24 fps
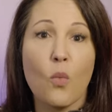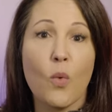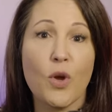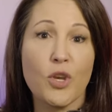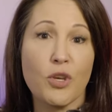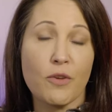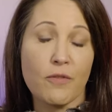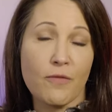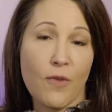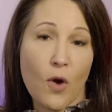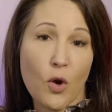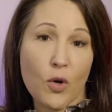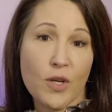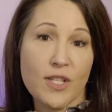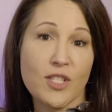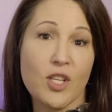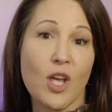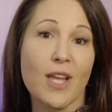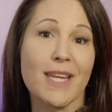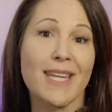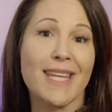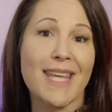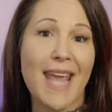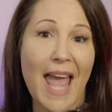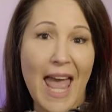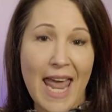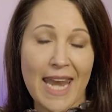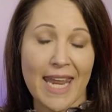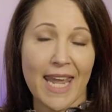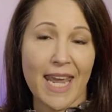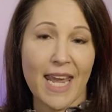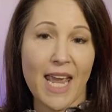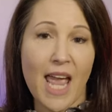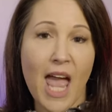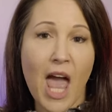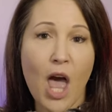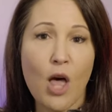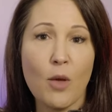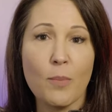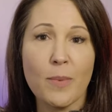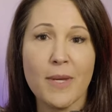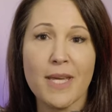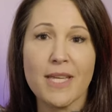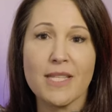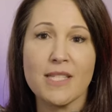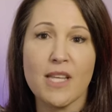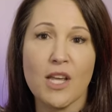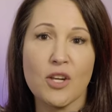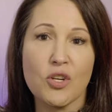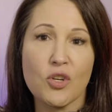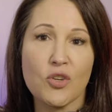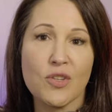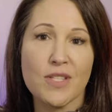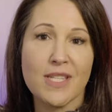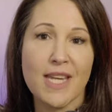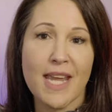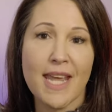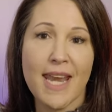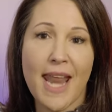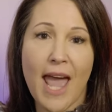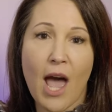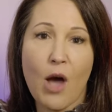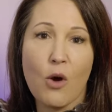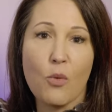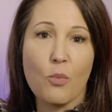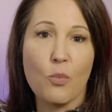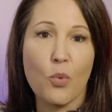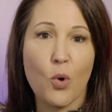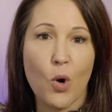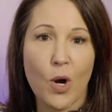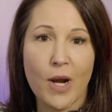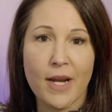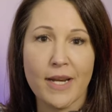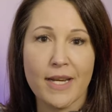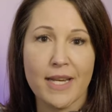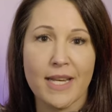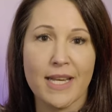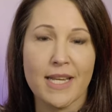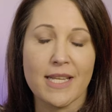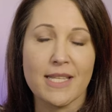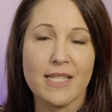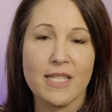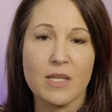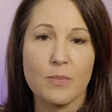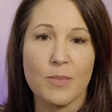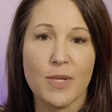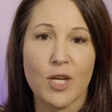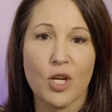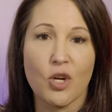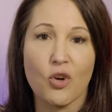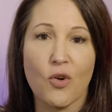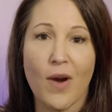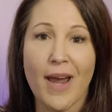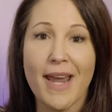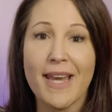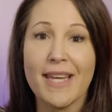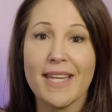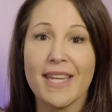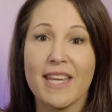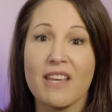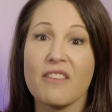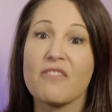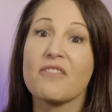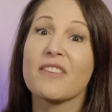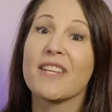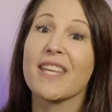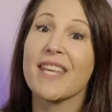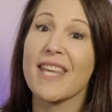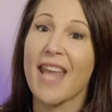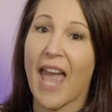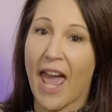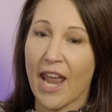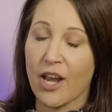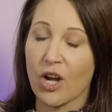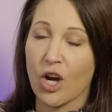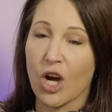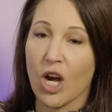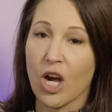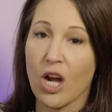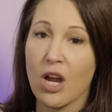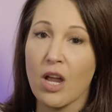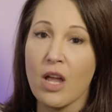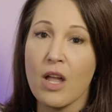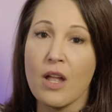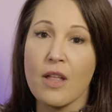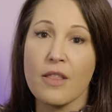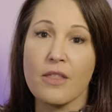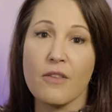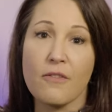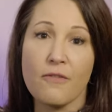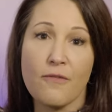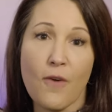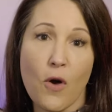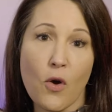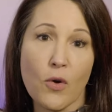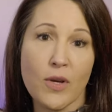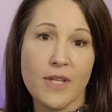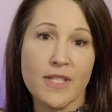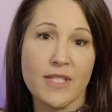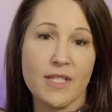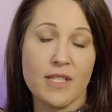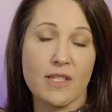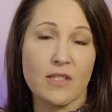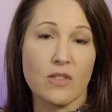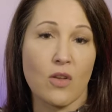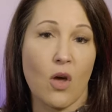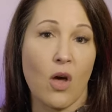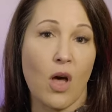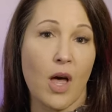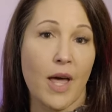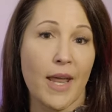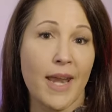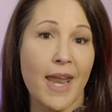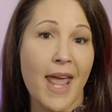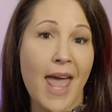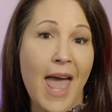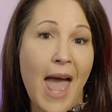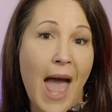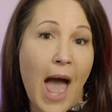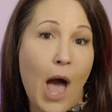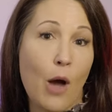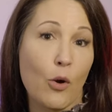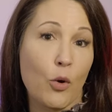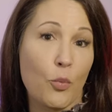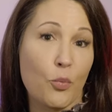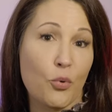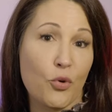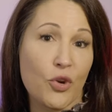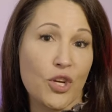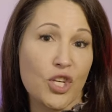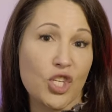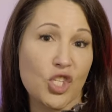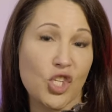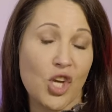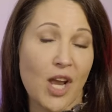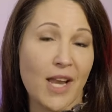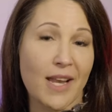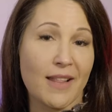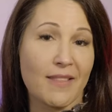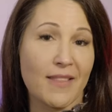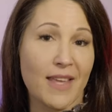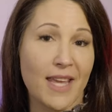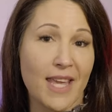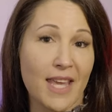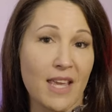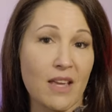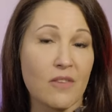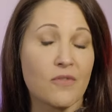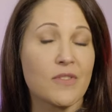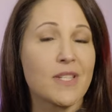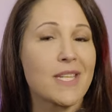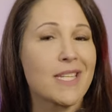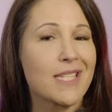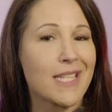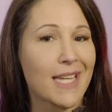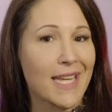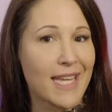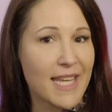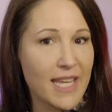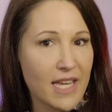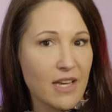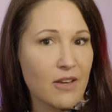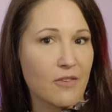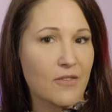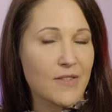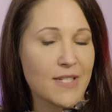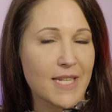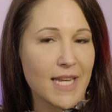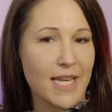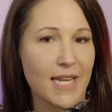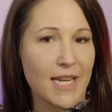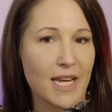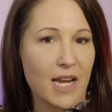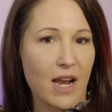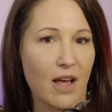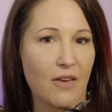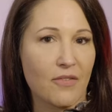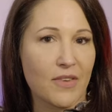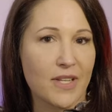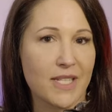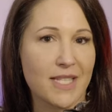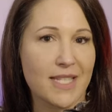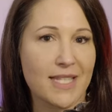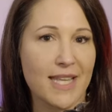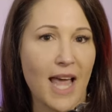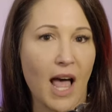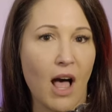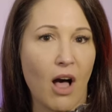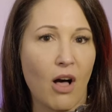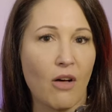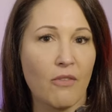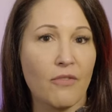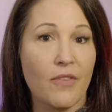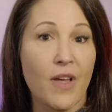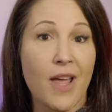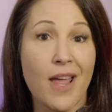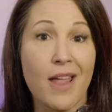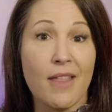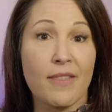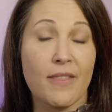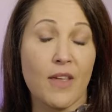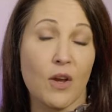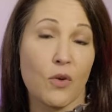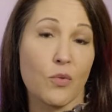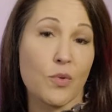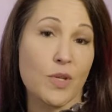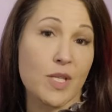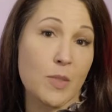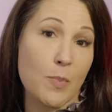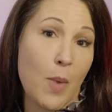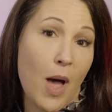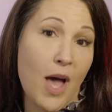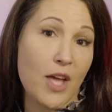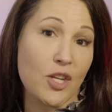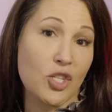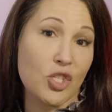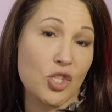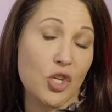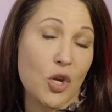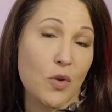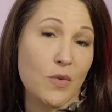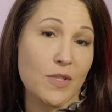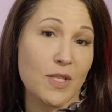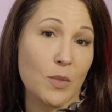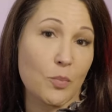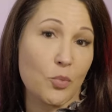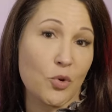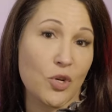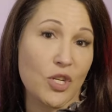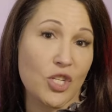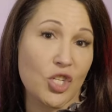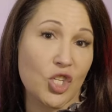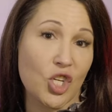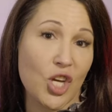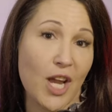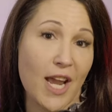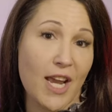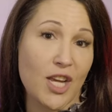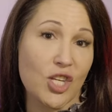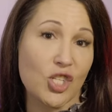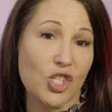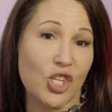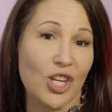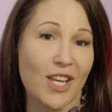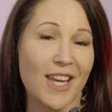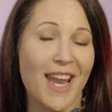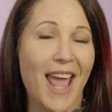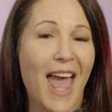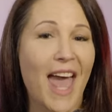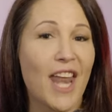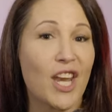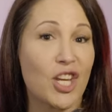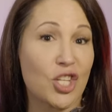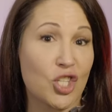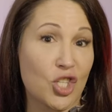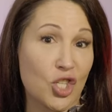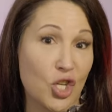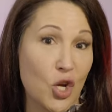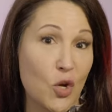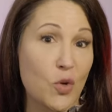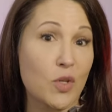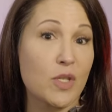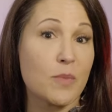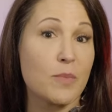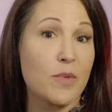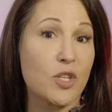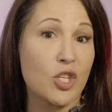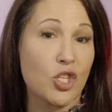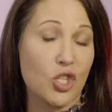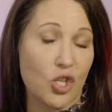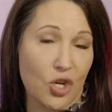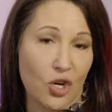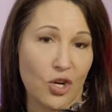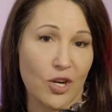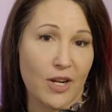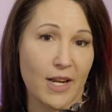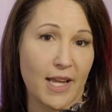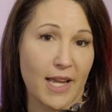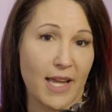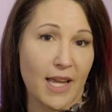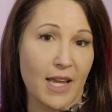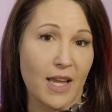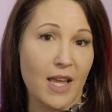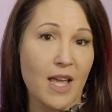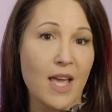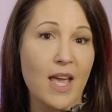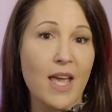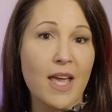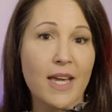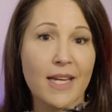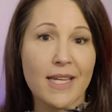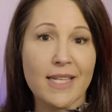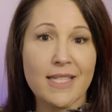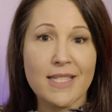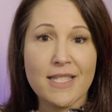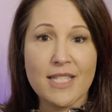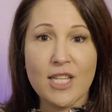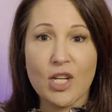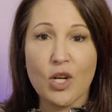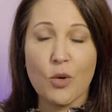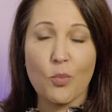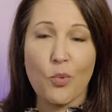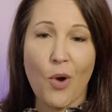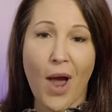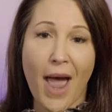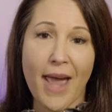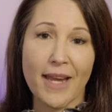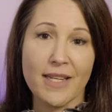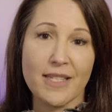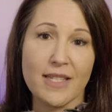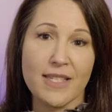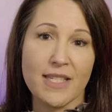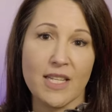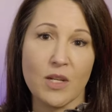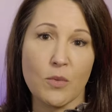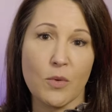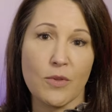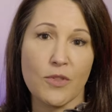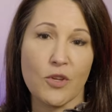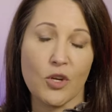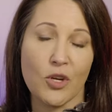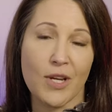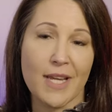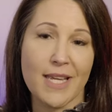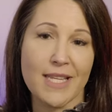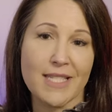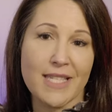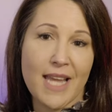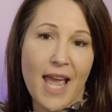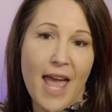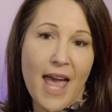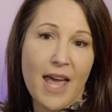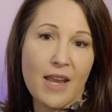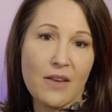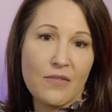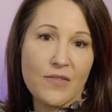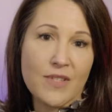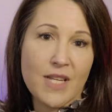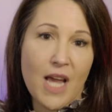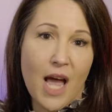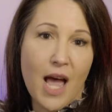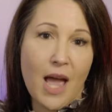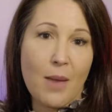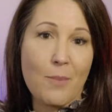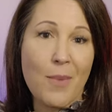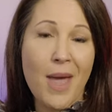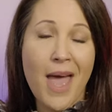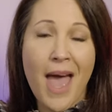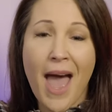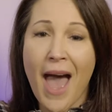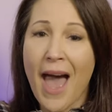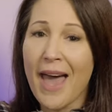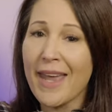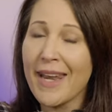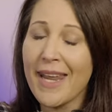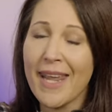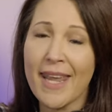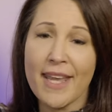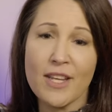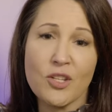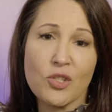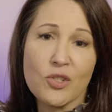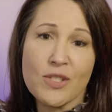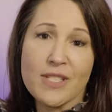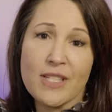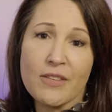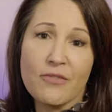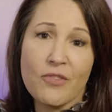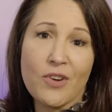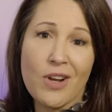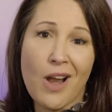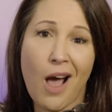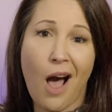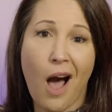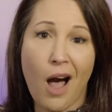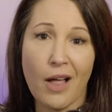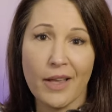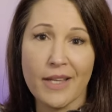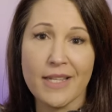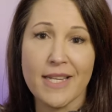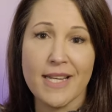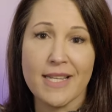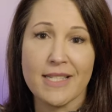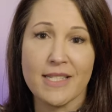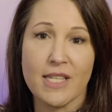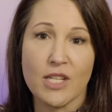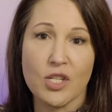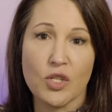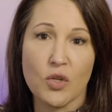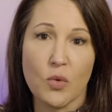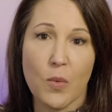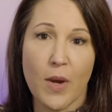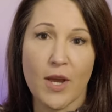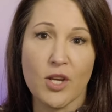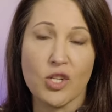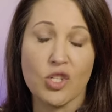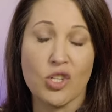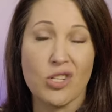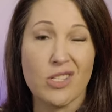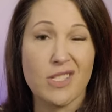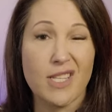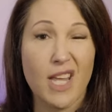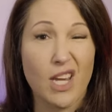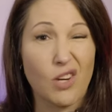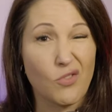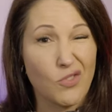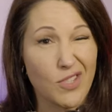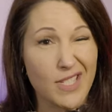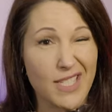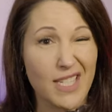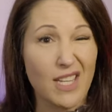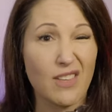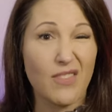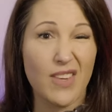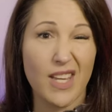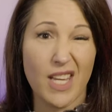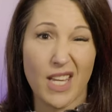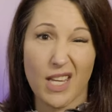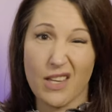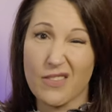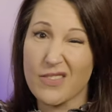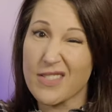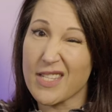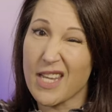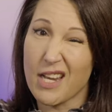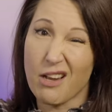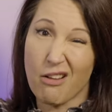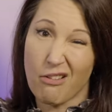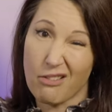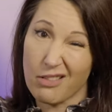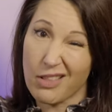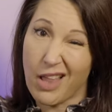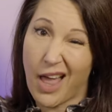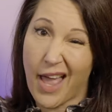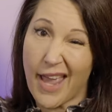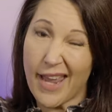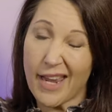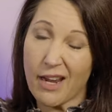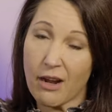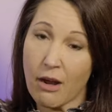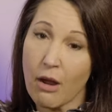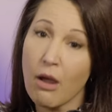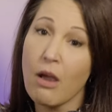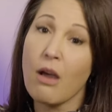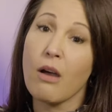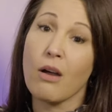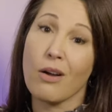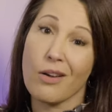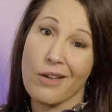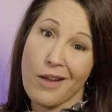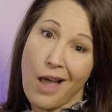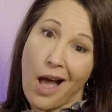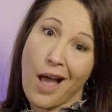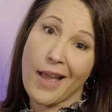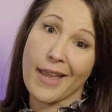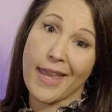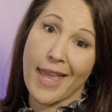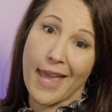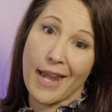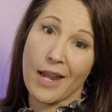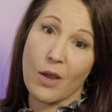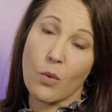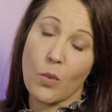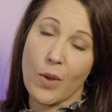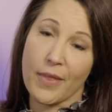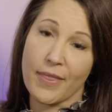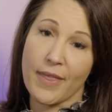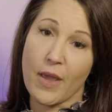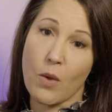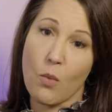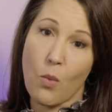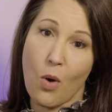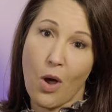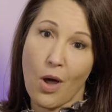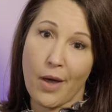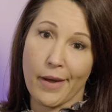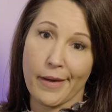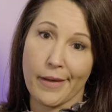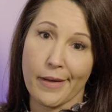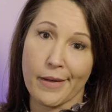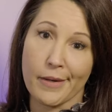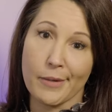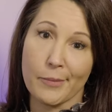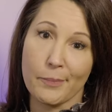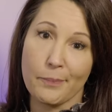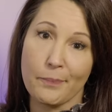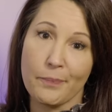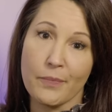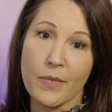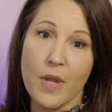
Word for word: When you focus on getting, help kids understand how important it is to be a great gift getter. The focus is on how appreciating the gift is a gift in and of itself, their response shows appreciation, and it shows maturity. Consider practicing with your kids ahead of time how to handle different holiday situations like receiving gifts they don't like or not getting what they wanted.